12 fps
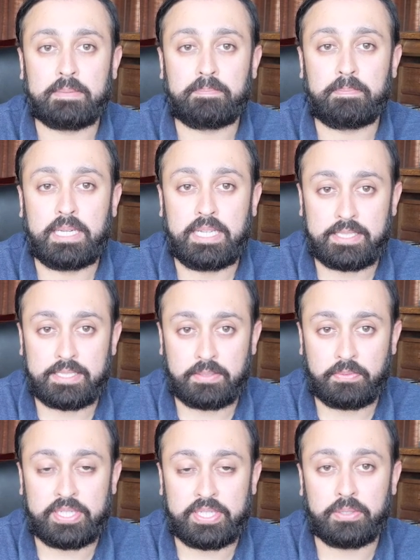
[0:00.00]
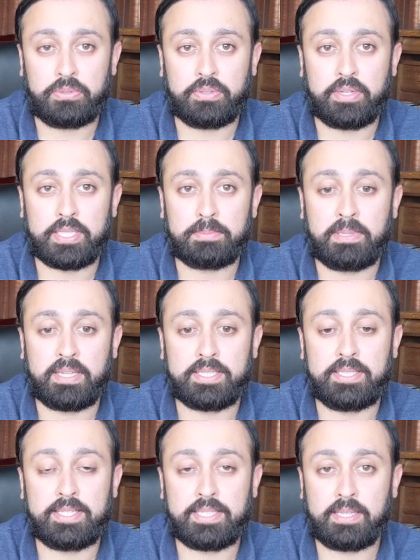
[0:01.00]
please reach out to us, because
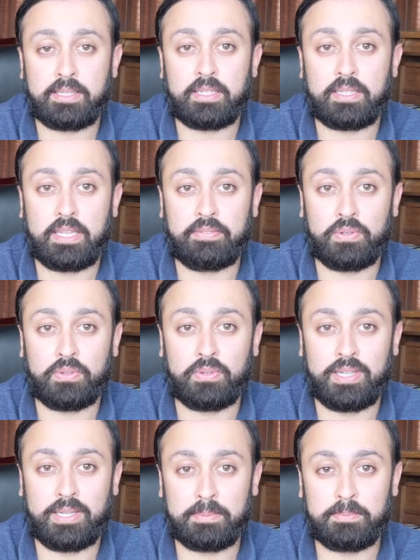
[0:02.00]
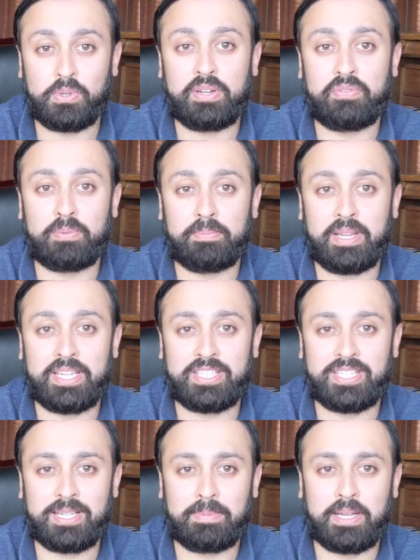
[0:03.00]
this can give you a little bit more
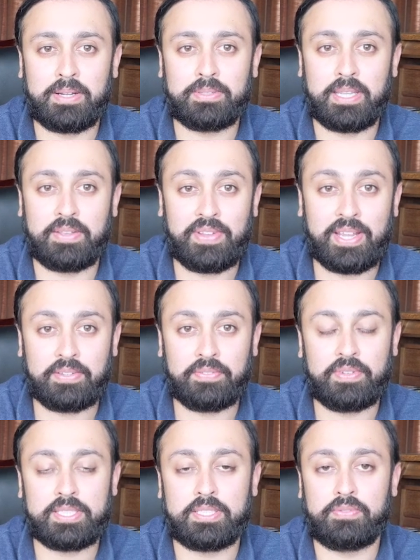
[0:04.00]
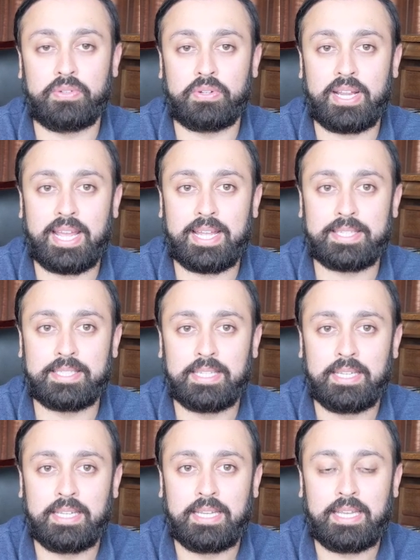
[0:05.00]
information about the effectiveness of your ads
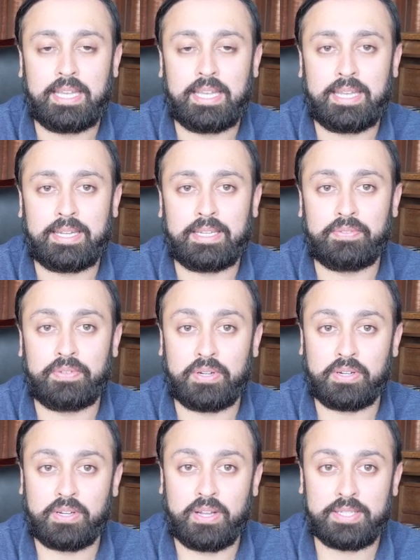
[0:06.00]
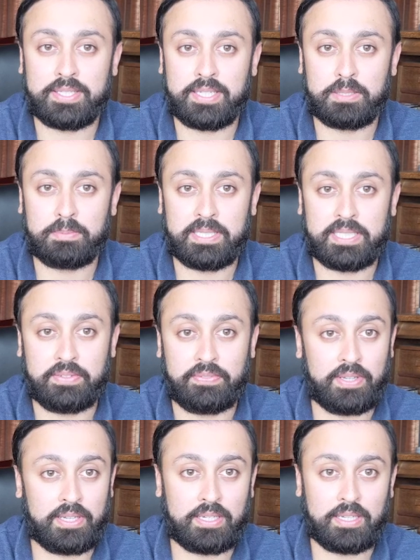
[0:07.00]
and if they are causing
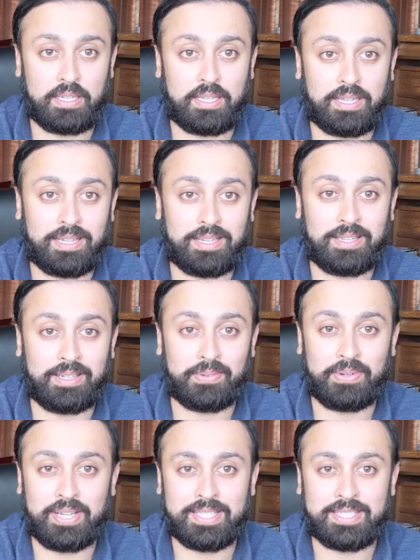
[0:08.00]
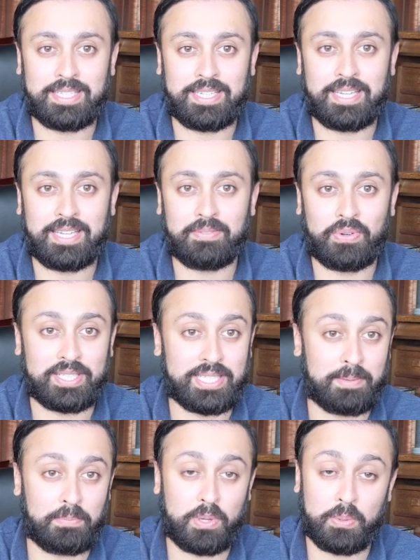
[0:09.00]
specific increase in, for
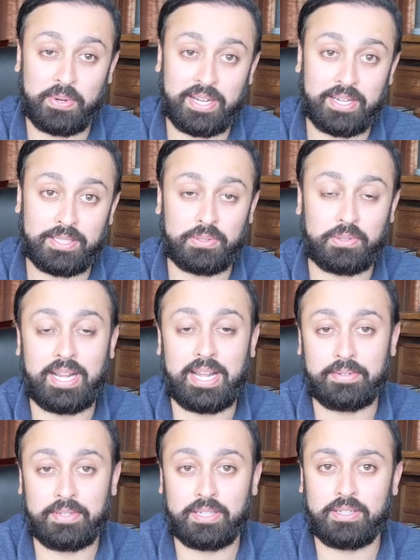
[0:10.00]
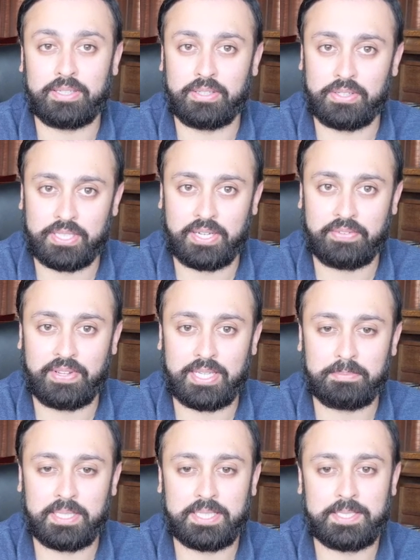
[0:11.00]
example, awareness or ad recall and those kind of
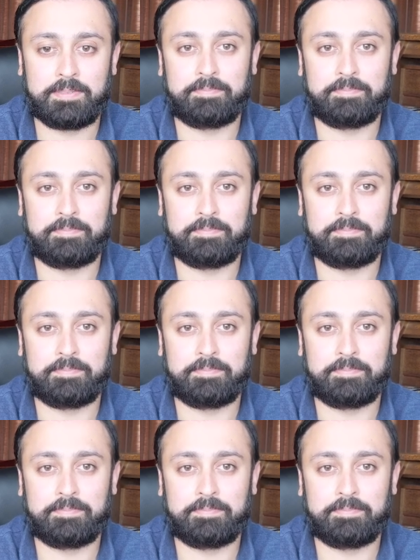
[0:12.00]
aspects.